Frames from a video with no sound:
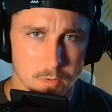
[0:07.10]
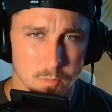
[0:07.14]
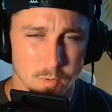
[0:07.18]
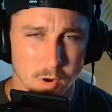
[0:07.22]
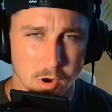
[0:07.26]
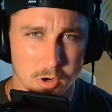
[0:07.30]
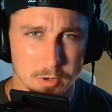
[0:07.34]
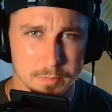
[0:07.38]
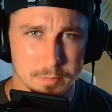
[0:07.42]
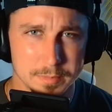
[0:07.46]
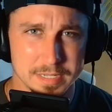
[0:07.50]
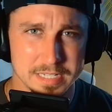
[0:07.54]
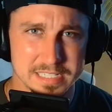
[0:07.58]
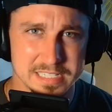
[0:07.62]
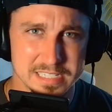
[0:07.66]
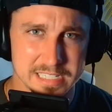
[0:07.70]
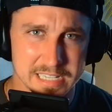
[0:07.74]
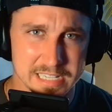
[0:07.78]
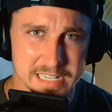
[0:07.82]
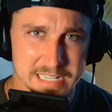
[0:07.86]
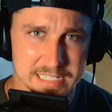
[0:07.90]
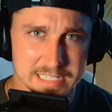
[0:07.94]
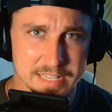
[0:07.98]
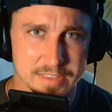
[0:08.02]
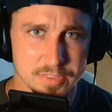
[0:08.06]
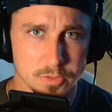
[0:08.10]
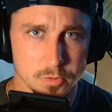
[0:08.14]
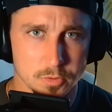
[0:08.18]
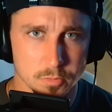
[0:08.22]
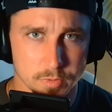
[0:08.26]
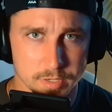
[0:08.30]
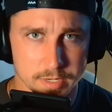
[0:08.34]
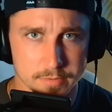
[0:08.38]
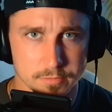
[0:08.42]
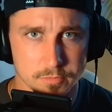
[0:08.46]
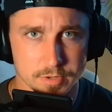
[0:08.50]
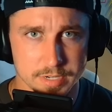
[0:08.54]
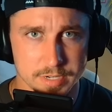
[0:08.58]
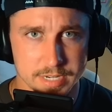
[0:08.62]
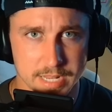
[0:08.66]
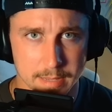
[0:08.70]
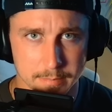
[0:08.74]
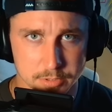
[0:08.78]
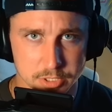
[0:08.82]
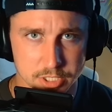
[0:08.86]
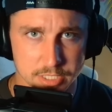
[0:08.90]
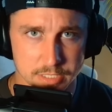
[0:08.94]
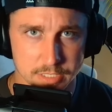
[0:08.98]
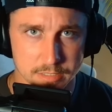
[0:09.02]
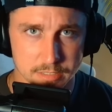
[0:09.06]
Welcome to season three of
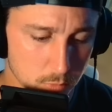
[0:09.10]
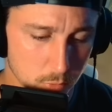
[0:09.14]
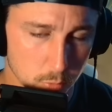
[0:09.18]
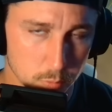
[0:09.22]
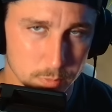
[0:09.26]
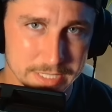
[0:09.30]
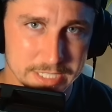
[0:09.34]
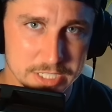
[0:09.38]
Redemption, where we